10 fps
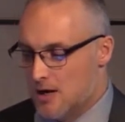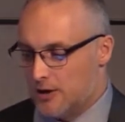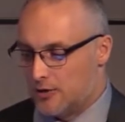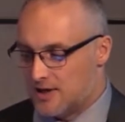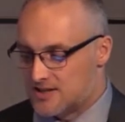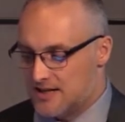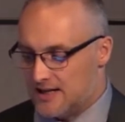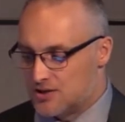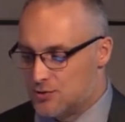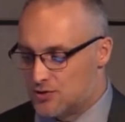Across the
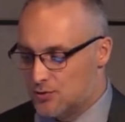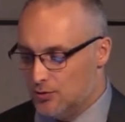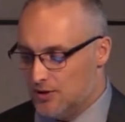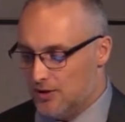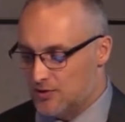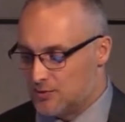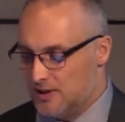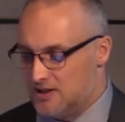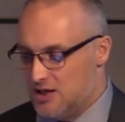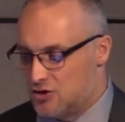next 2 school years, when
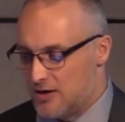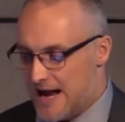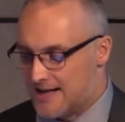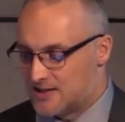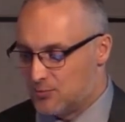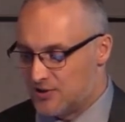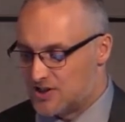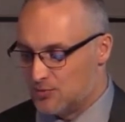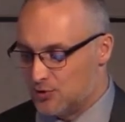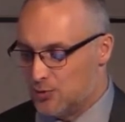a teacher asked the
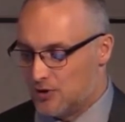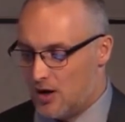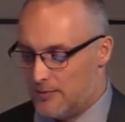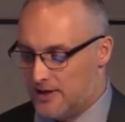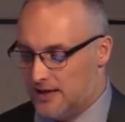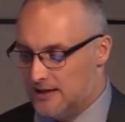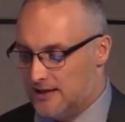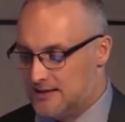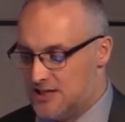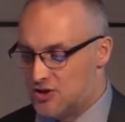principal to accommodate
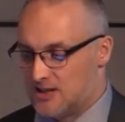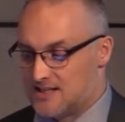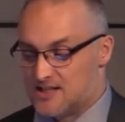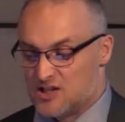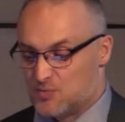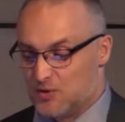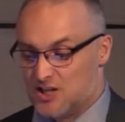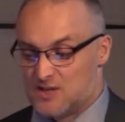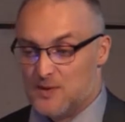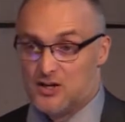a teaching assistant's
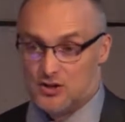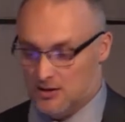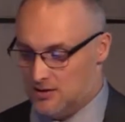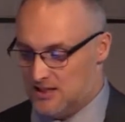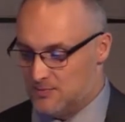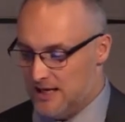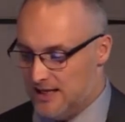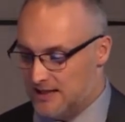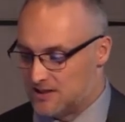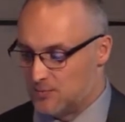participation in these
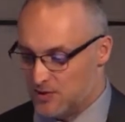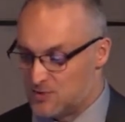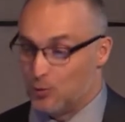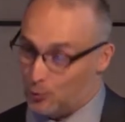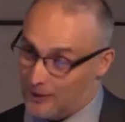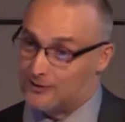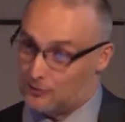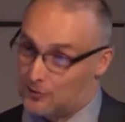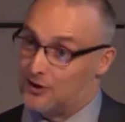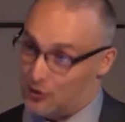meetings, the principal
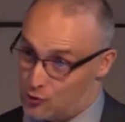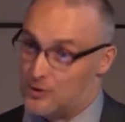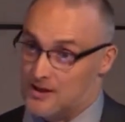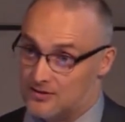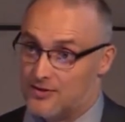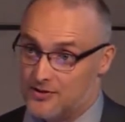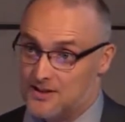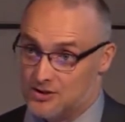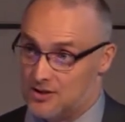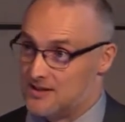regularly agreed to let the
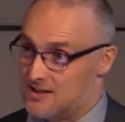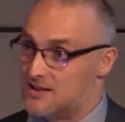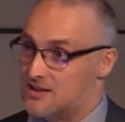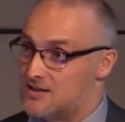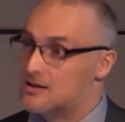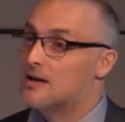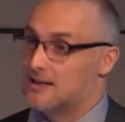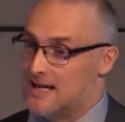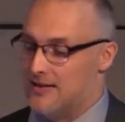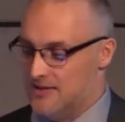teaching assistants
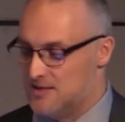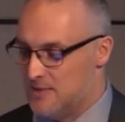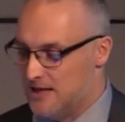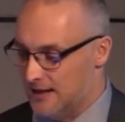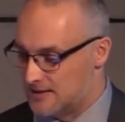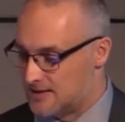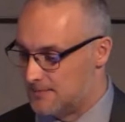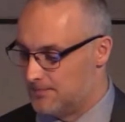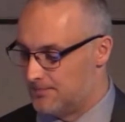attend these meetings.